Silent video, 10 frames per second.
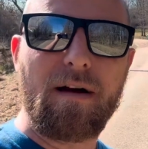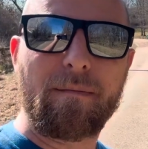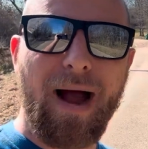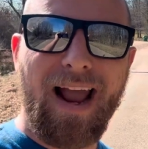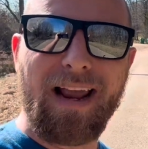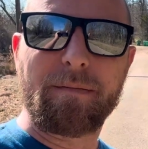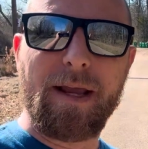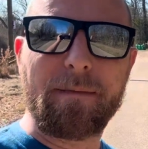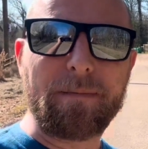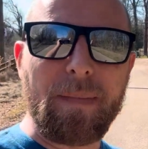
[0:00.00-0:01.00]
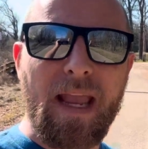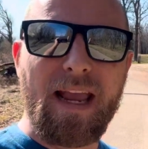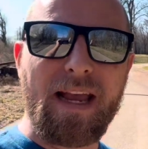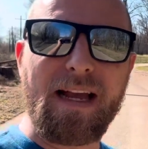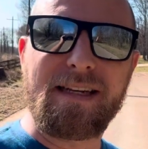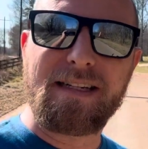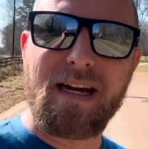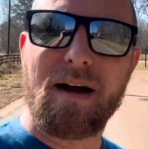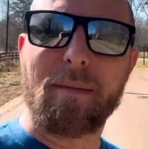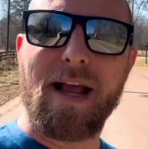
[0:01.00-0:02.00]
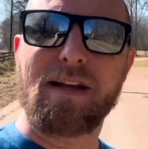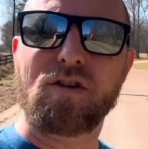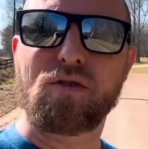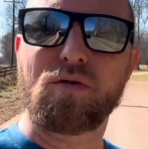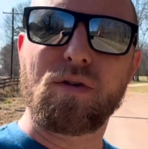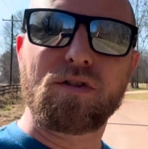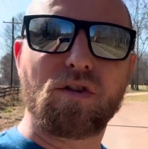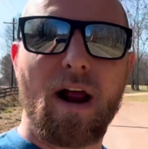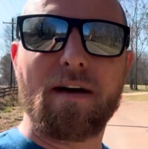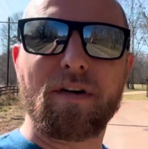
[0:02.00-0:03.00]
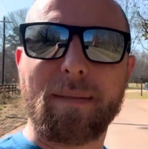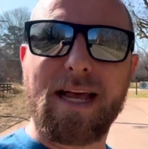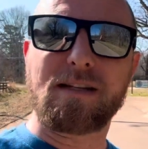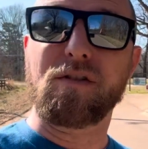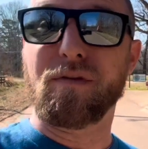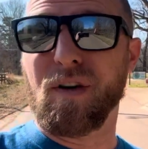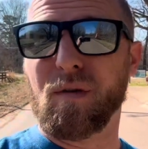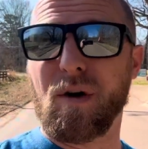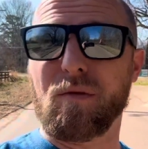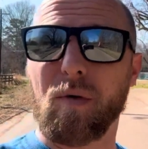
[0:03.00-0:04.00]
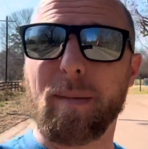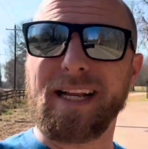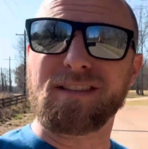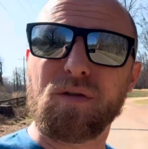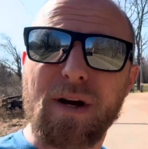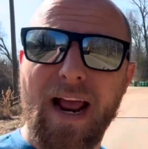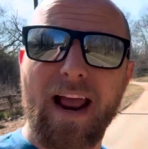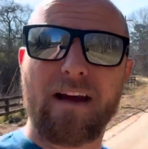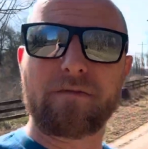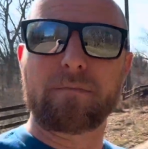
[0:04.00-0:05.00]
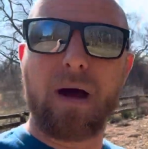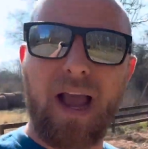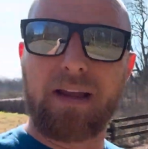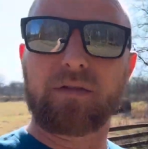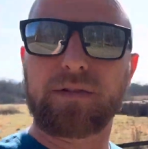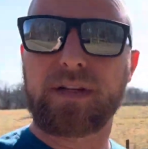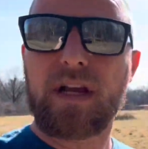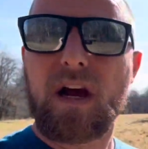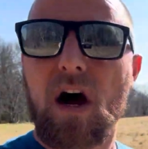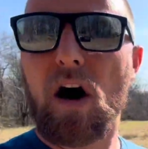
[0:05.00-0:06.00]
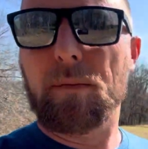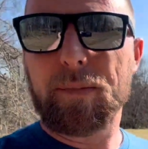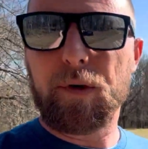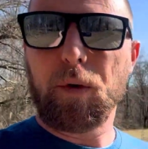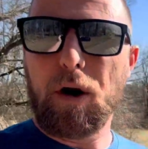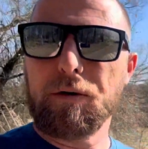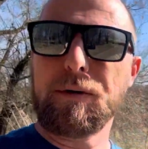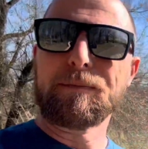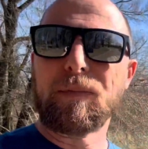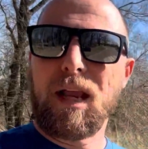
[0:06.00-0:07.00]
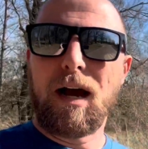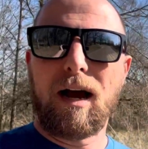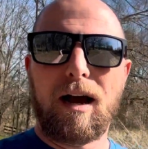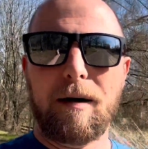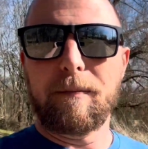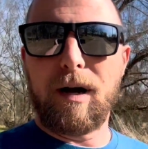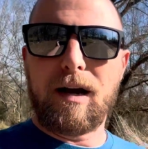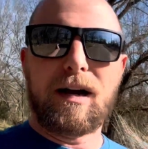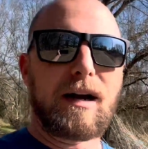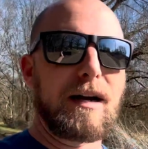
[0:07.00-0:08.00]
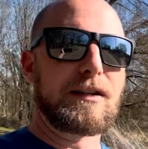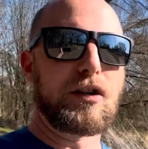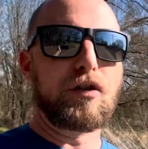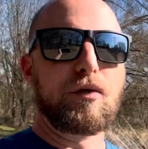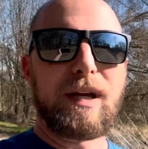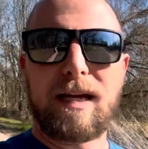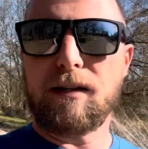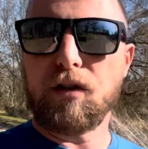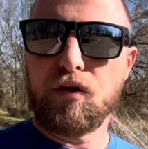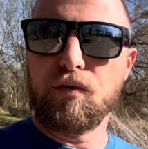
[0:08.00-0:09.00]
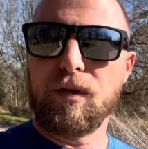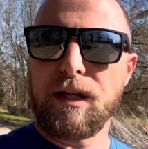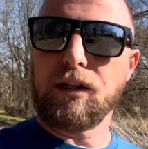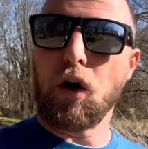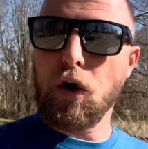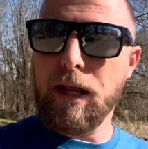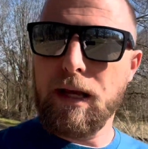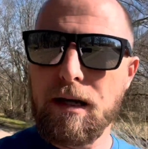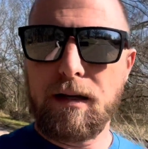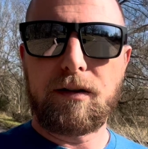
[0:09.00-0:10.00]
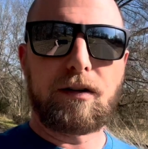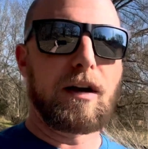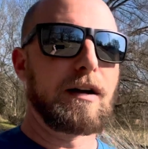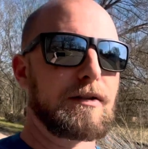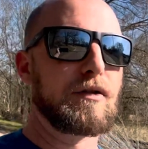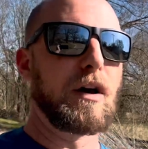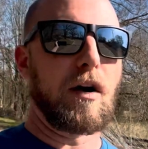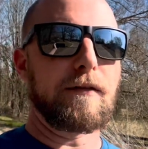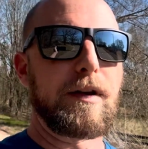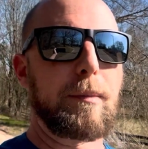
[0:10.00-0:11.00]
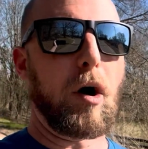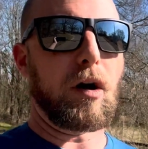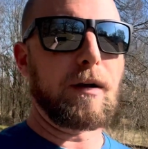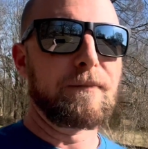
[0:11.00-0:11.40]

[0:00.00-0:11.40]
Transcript: behind me. And as you drive up Askew Ferry Road, we're about 2.5 miles up the road until you get to the turn-in to the RV park.